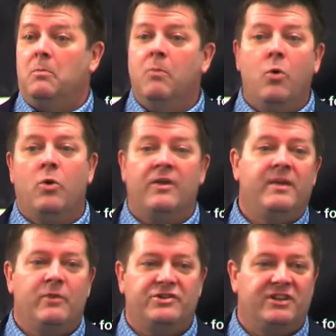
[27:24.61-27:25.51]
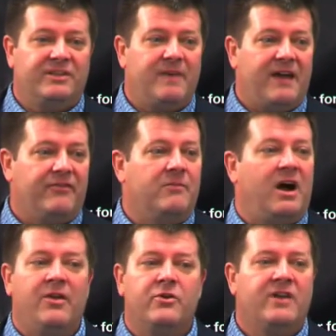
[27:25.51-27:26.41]
more than what you'd expect from
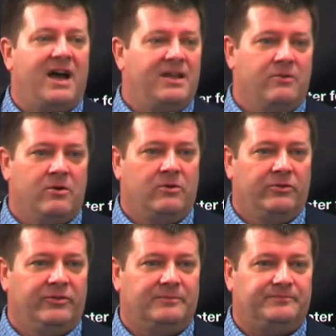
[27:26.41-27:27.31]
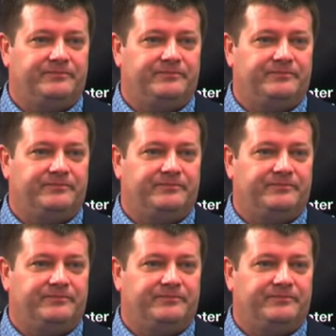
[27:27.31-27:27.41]
other 9-year-olds?